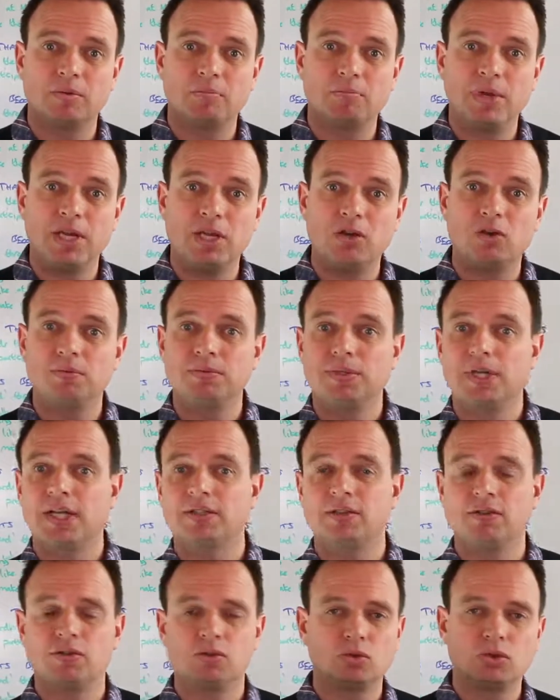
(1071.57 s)
meet your
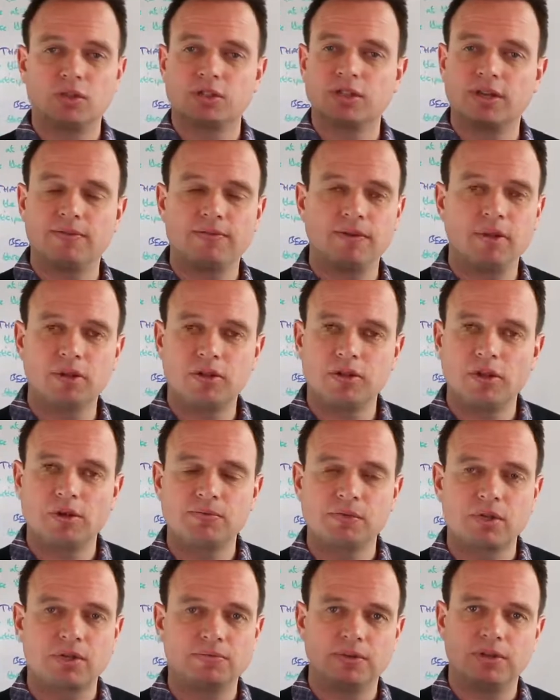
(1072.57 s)
objectives, or just give you the
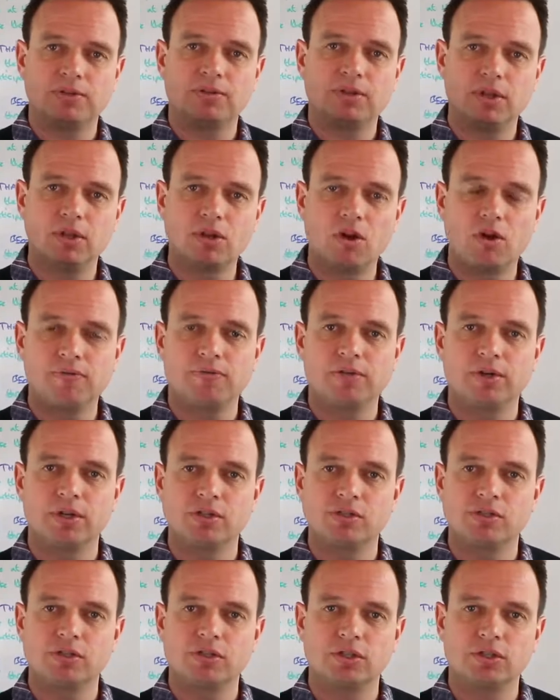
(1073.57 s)
thumbs up, give you the
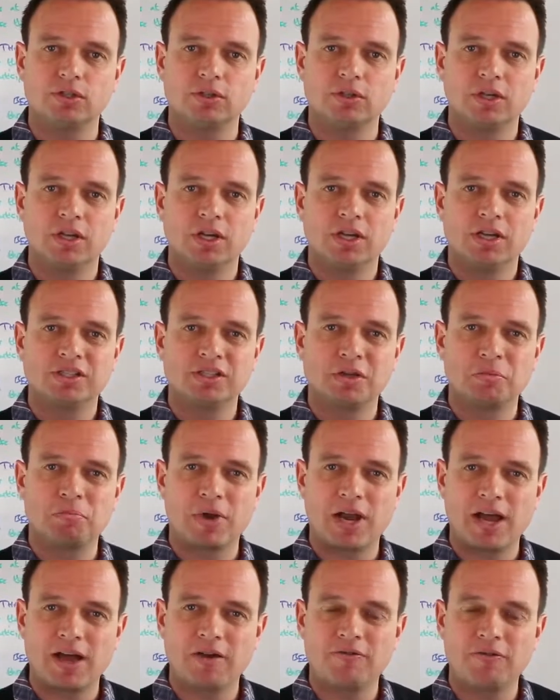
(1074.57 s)
confidence to
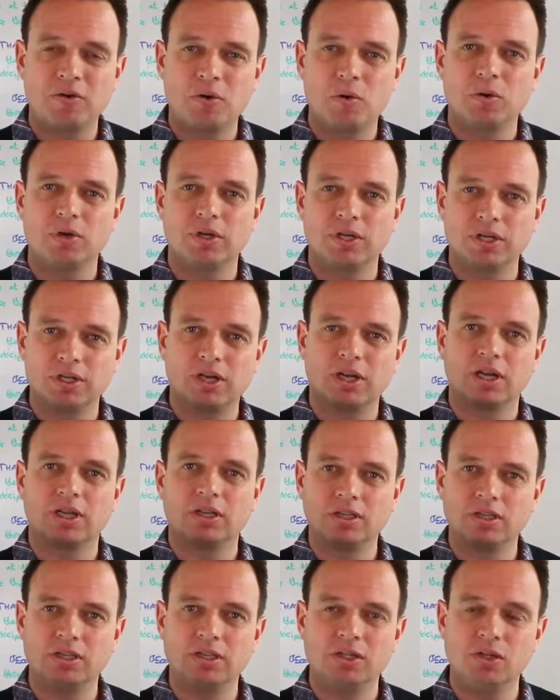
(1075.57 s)
plough forward
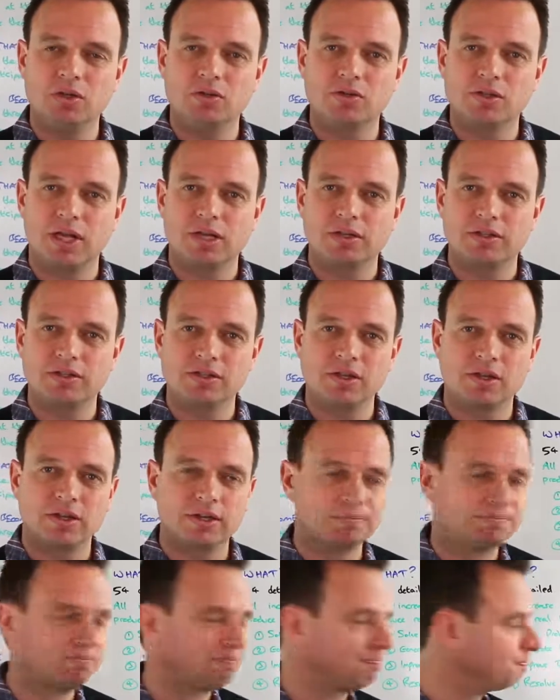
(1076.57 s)
and use that
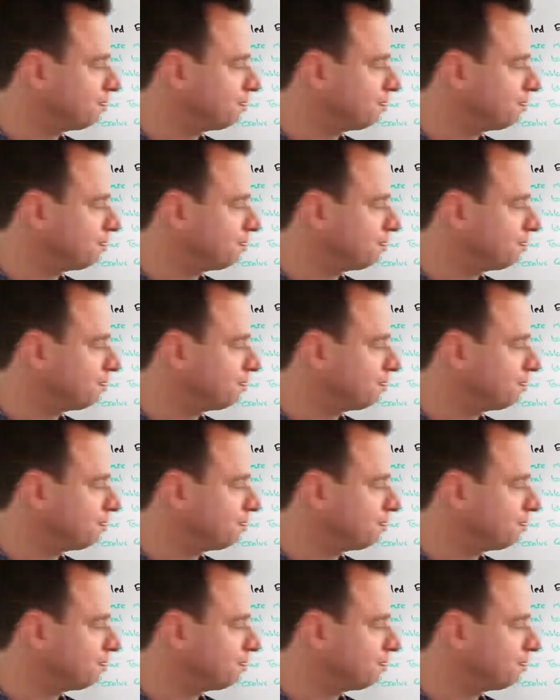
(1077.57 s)
design.